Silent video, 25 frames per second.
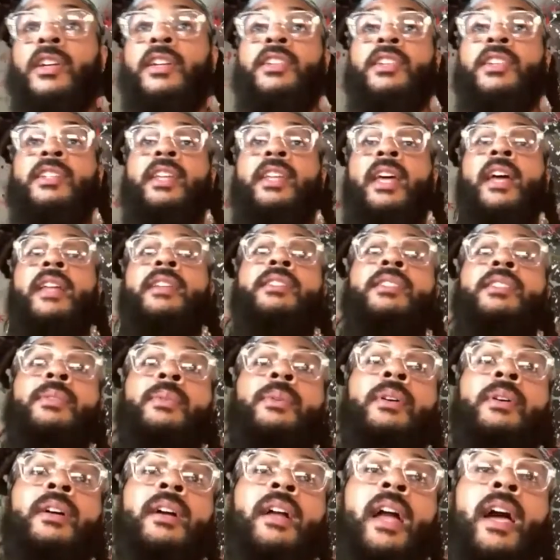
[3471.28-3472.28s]
Just had
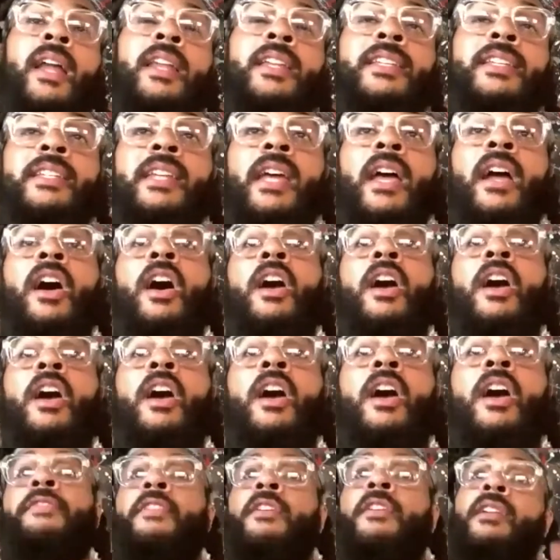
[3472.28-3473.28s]
to kind of stay off it
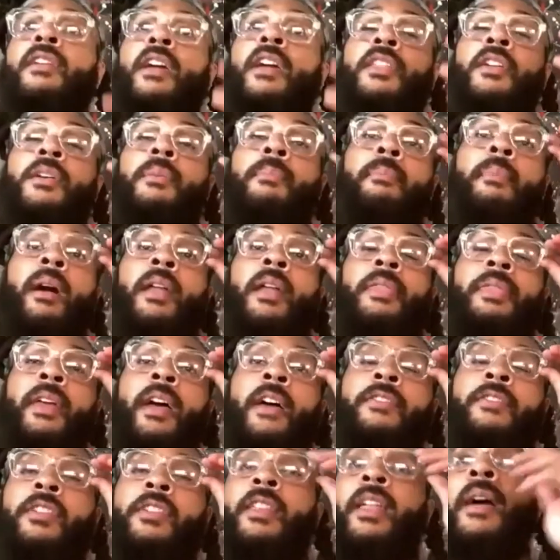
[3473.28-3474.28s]
for another month
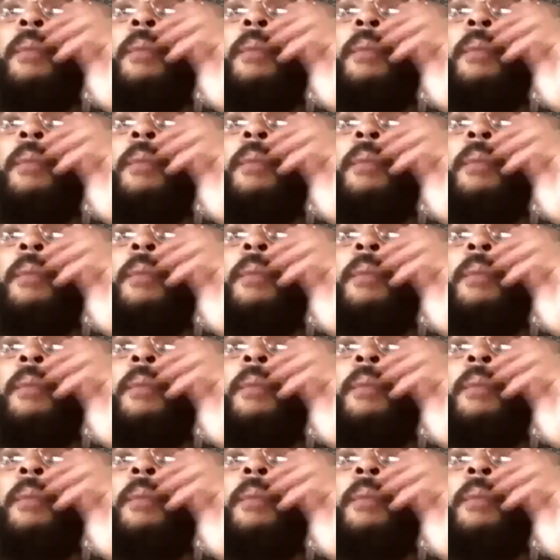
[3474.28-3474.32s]
after that